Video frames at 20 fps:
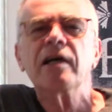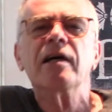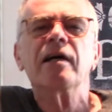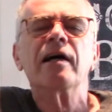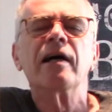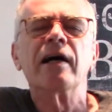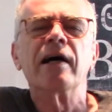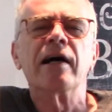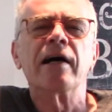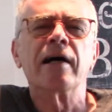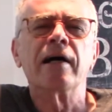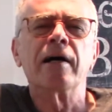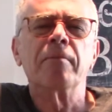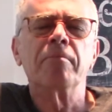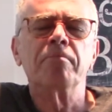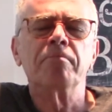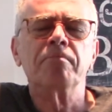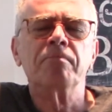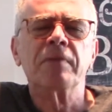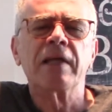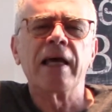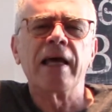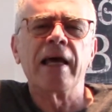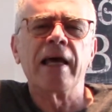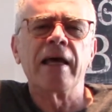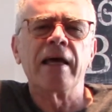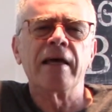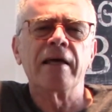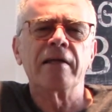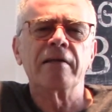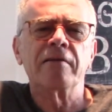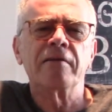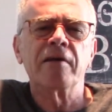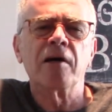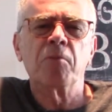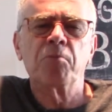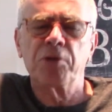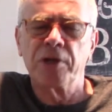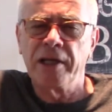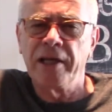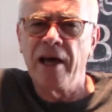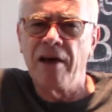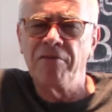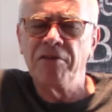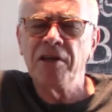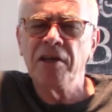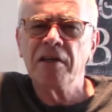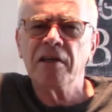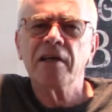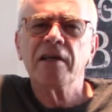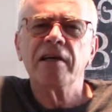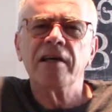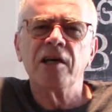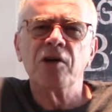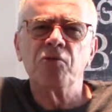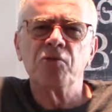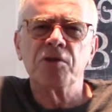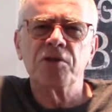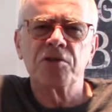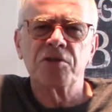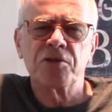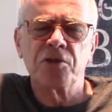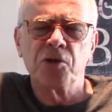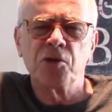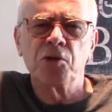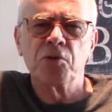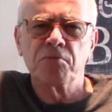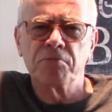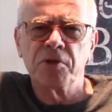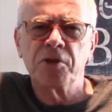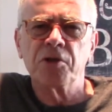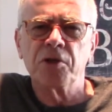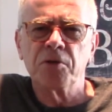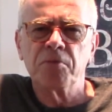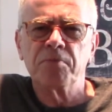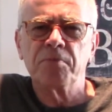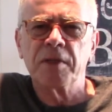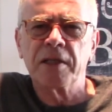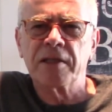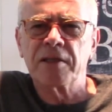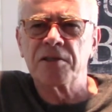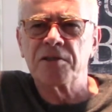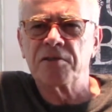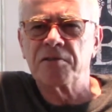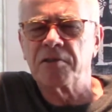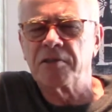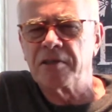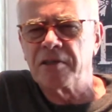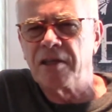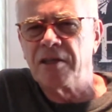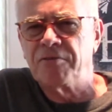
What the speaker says: and pretty heavy, it was still, because